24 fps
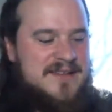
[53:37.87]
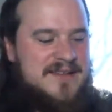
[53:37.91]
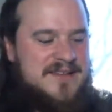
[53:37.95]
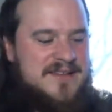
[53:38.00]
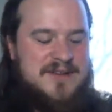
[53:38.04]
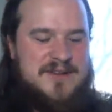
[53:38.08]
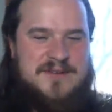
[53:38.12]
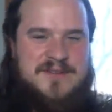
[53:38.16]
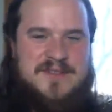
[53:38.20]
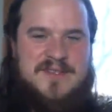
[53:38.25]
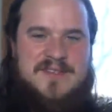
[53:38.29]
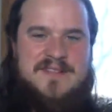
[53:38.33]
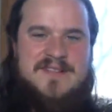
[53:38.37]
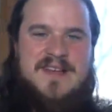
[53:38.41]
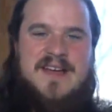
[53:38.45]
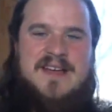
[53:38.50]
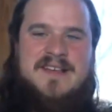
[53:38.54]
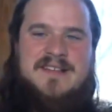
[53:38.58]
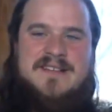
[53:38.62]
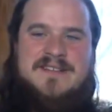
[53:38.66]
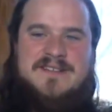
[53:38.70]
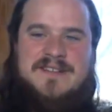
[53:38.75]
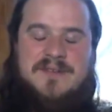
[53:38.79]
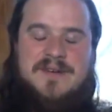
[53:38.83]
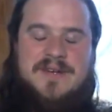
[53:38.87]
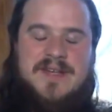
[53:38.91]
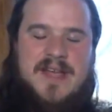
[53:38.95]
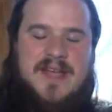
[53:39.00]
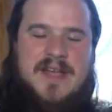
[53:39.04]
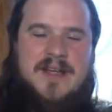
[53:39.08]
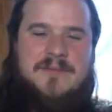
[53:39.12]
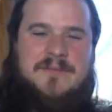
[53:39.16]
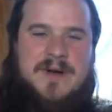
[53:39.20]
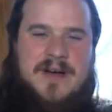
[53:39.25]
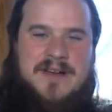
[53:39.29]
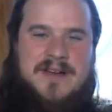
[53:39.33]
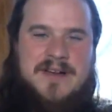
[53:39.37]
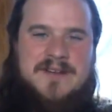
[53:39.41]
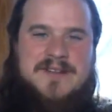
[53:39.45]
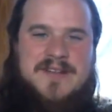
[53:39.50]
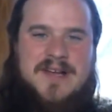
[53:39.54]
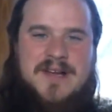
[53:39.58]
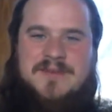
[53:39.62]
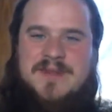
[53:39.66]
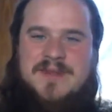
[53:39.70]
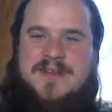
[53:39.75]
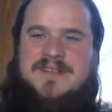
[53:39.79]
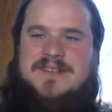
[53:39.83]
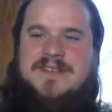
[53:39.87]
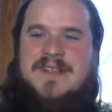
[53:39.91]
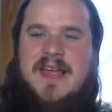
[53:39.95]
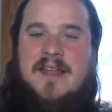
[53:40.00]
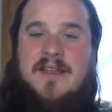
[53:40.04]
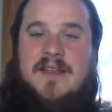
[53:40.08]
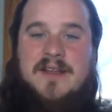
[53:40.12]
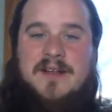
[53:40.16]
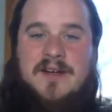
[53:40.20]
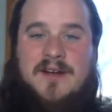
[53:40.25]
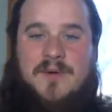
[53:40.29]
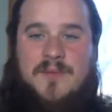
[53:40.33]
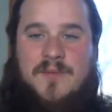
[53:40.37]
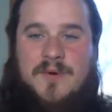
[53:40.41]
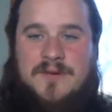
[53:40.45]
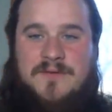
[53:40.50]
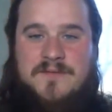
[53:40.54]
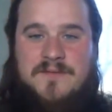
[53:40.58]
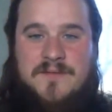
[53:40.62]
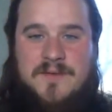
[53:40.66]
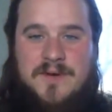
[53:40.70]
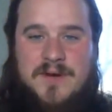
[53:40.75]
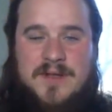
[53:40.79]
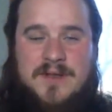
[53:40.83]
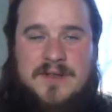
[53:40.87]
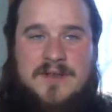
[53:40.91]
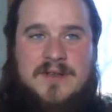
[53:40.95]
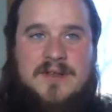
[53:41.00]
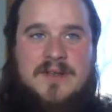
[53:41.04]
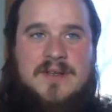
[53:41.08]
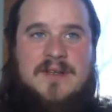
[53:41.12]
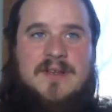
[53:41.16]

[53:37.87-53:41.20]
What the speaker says: you know, these guys doing egg padatap, like standing on 1 foot